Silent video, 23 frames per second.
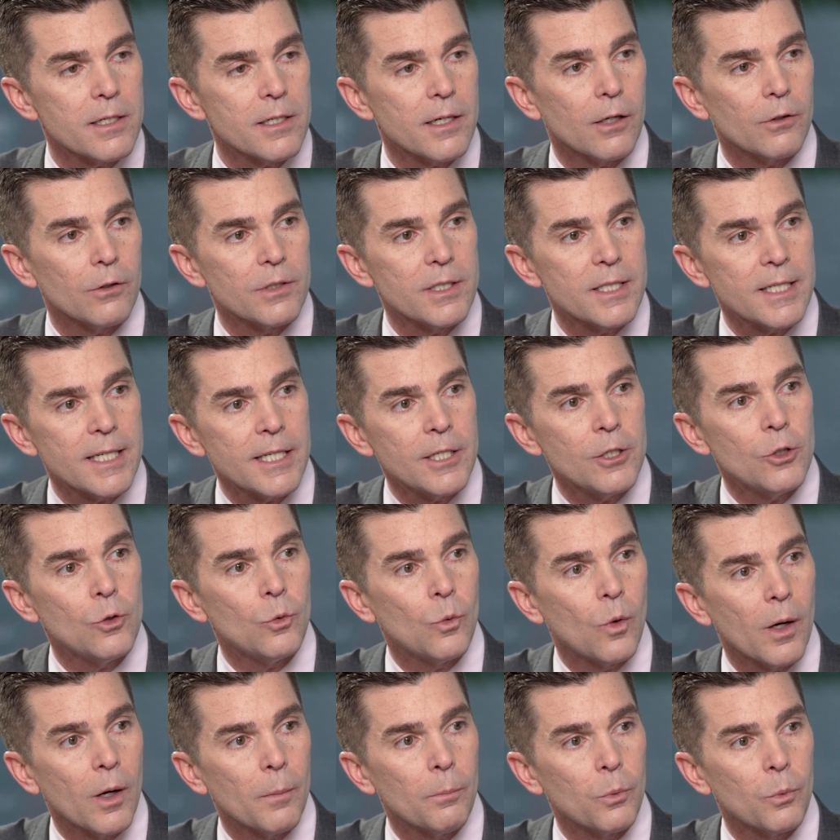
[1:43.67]
and I'll tee
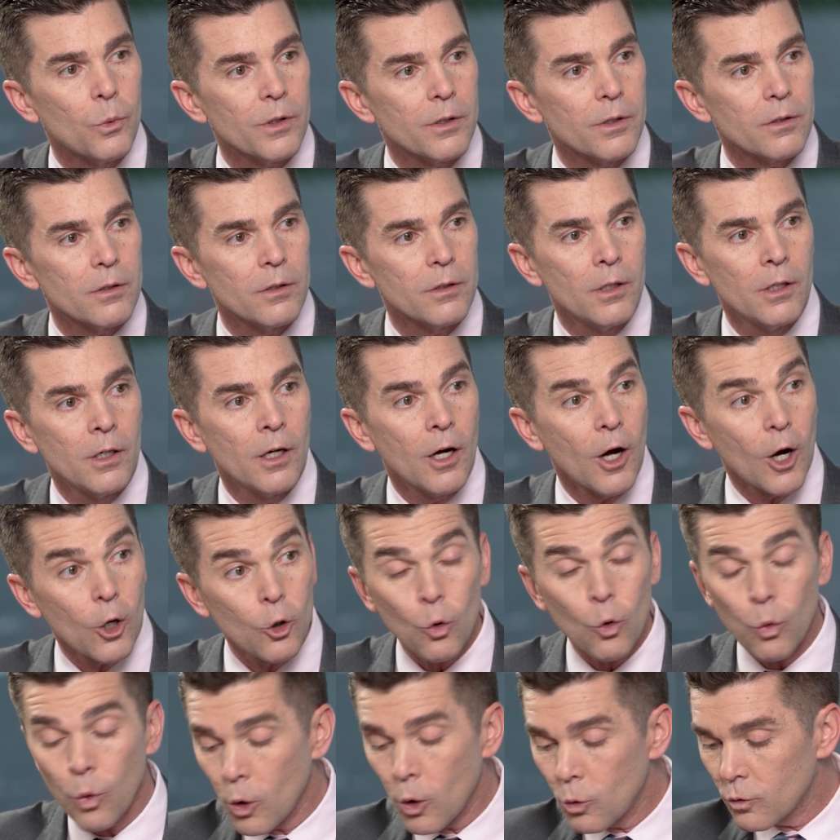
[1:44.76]
you up with a
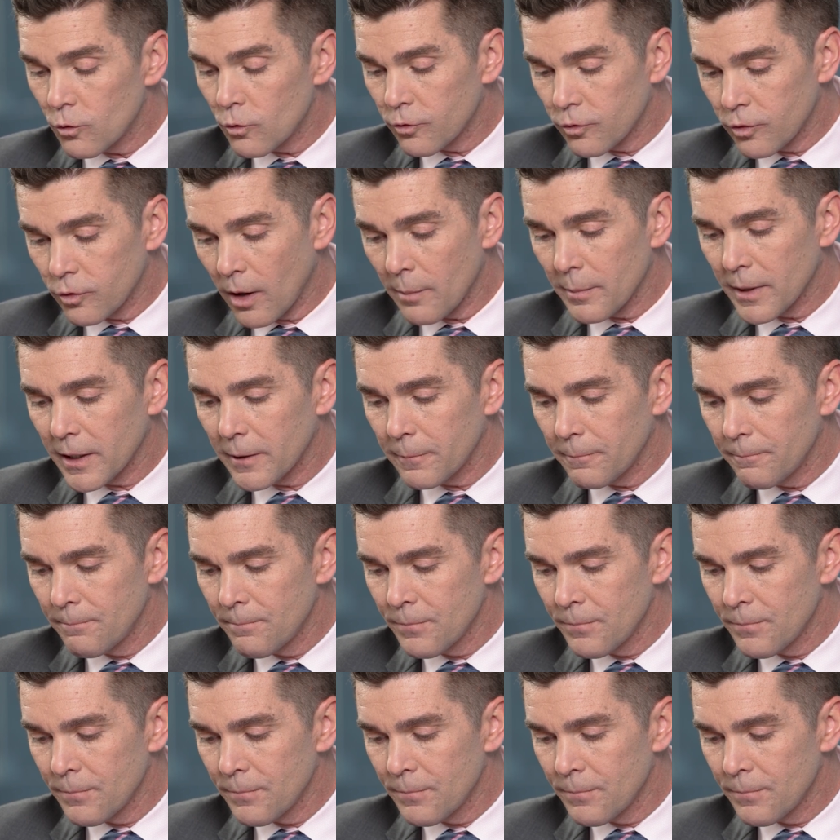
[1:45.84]
quote from it.